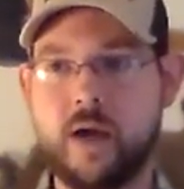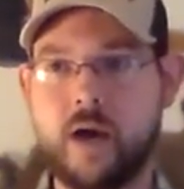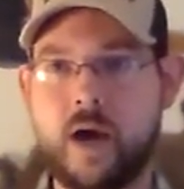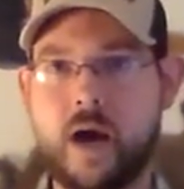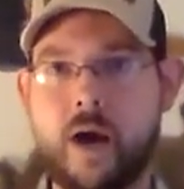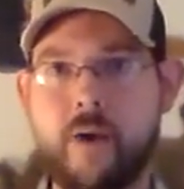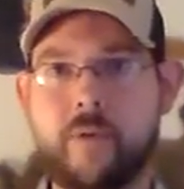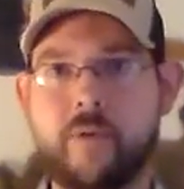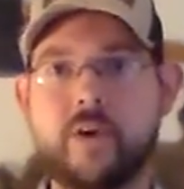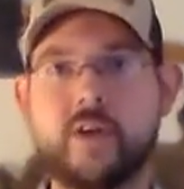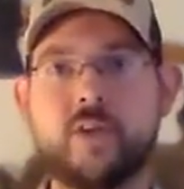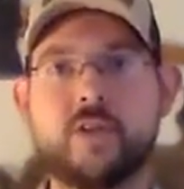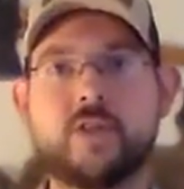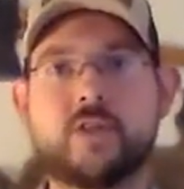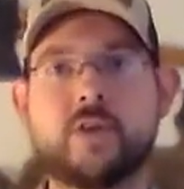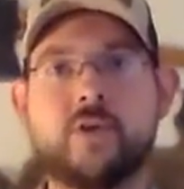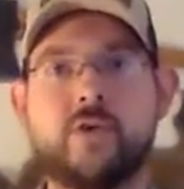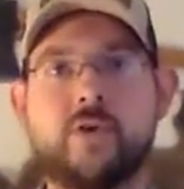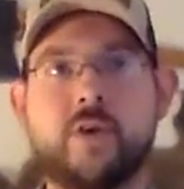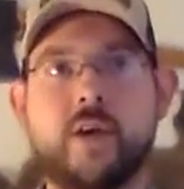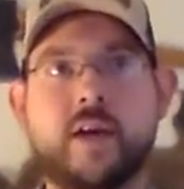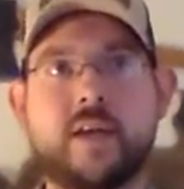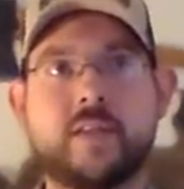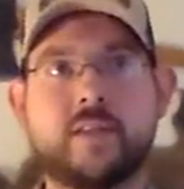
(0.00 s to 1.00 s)
I wanted to show
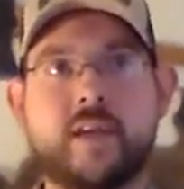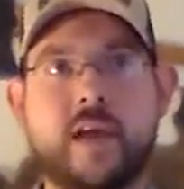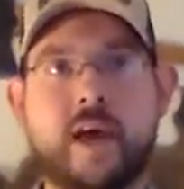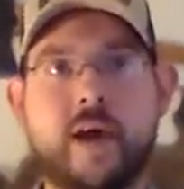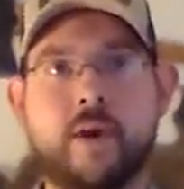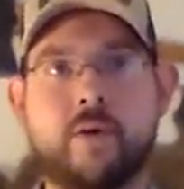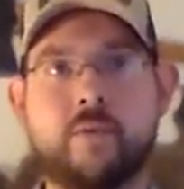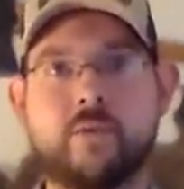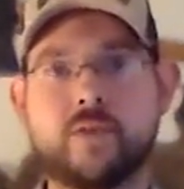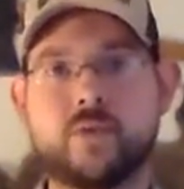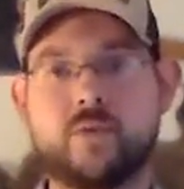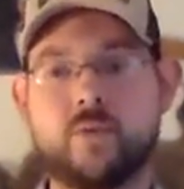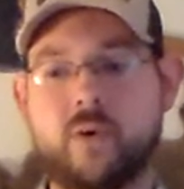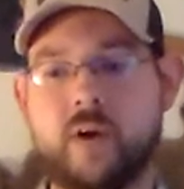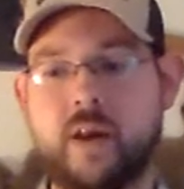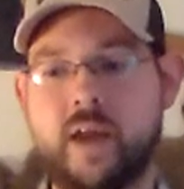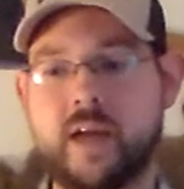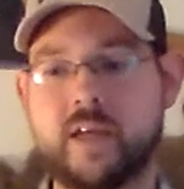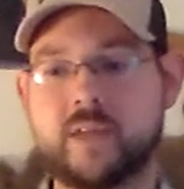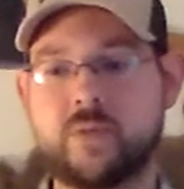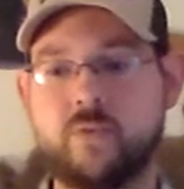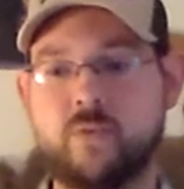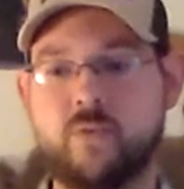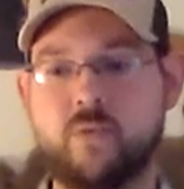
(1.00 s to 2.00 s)
you guys how to restore an
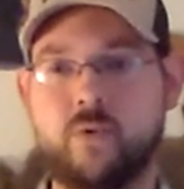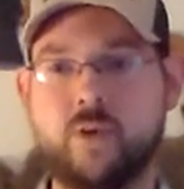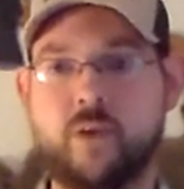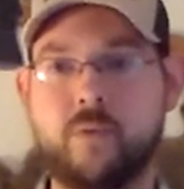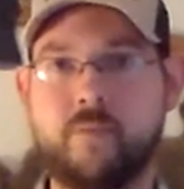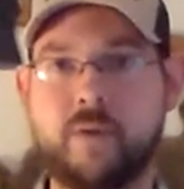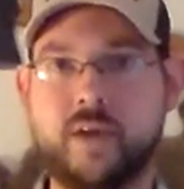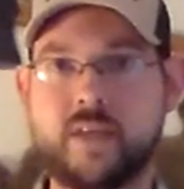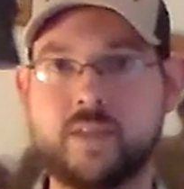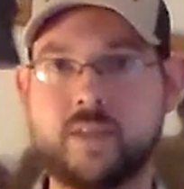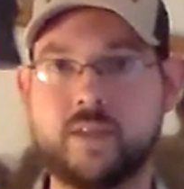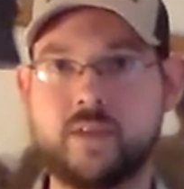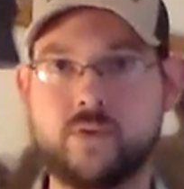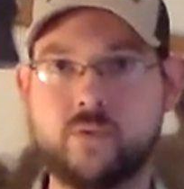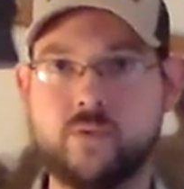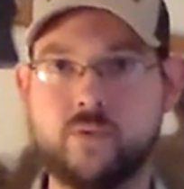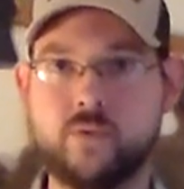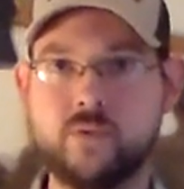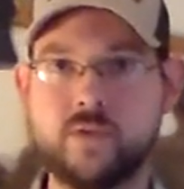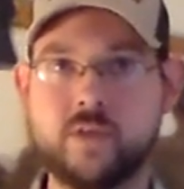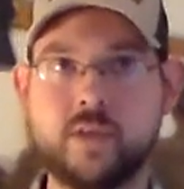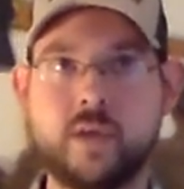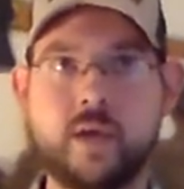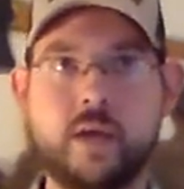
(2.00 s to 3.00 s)
axe with really basic
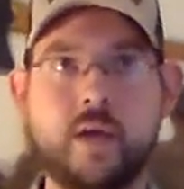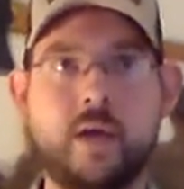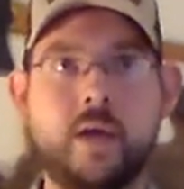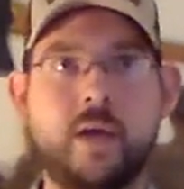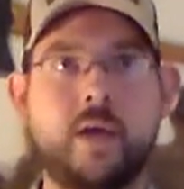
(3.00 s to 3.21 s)
tools.